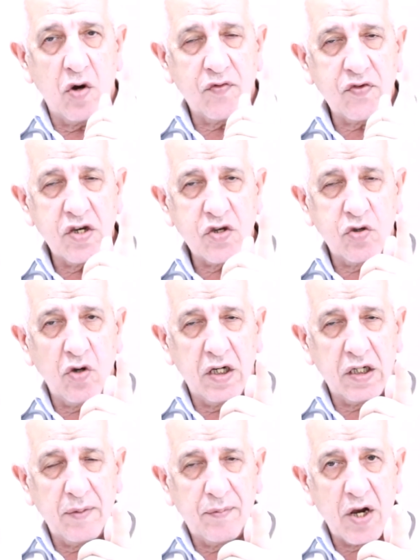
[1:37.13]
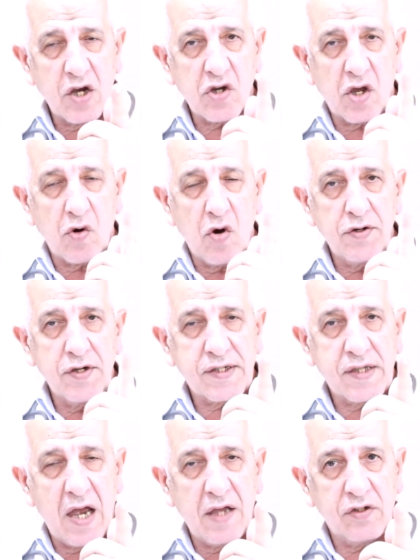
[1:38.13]
of systolic pressure on
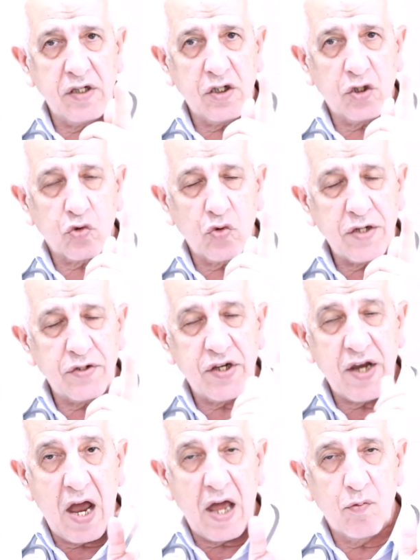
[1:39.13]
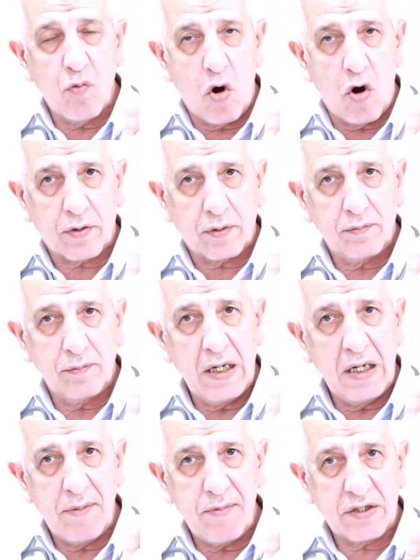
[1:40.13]
standing 20 and more
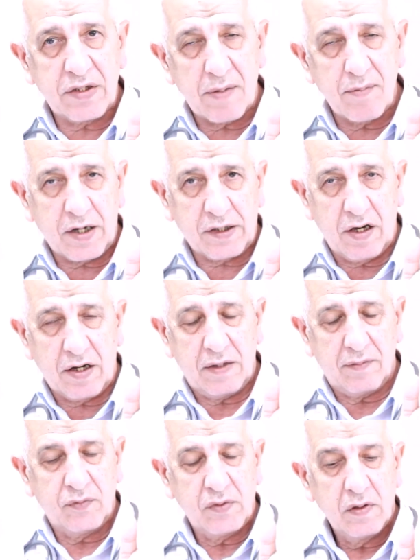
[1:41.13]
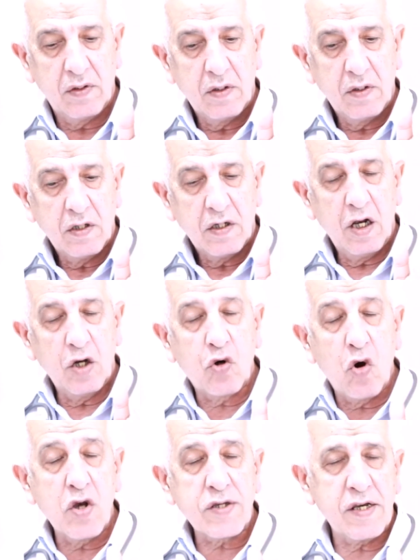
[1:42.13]
millimeter mercury. The
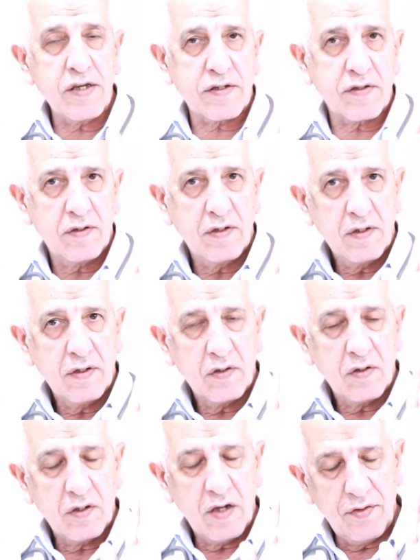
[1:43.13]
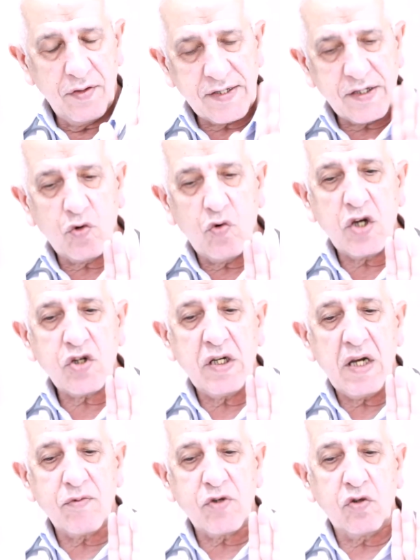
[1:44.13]
causes in this
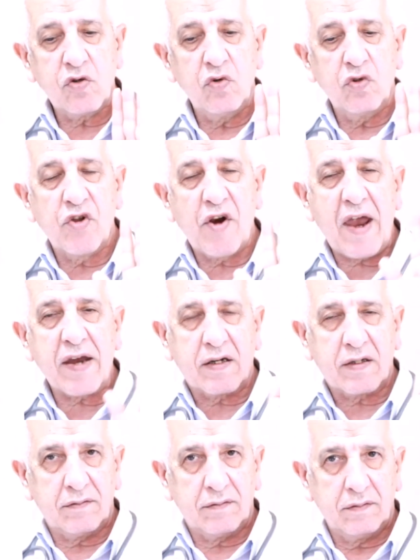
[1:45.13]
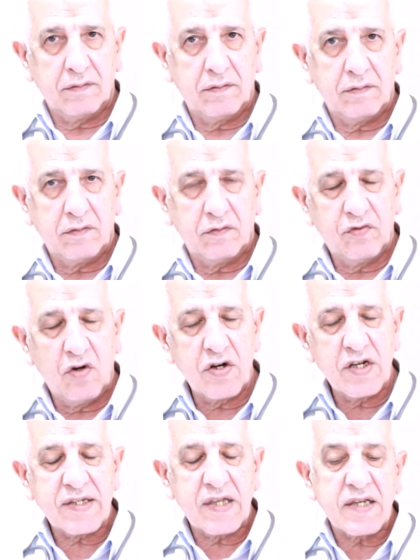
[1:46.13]
question MCQ: drug, for
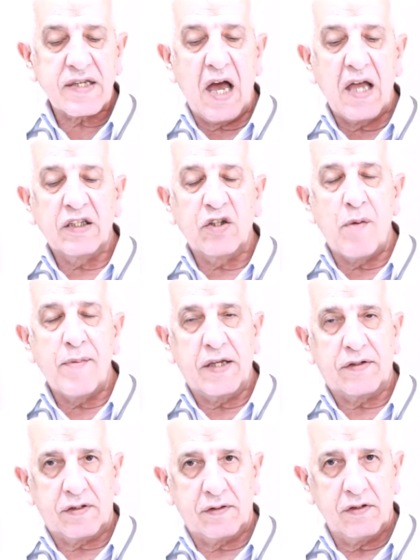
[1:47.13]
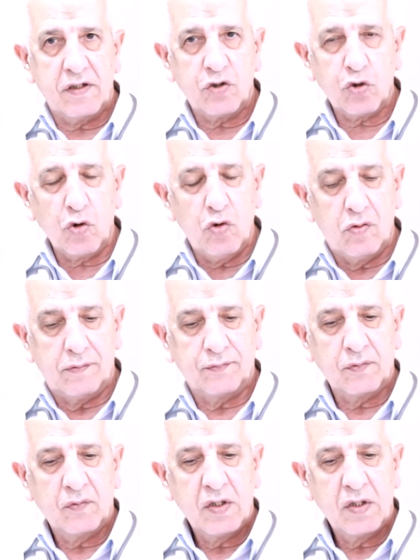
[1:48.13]
instance aldomet. True.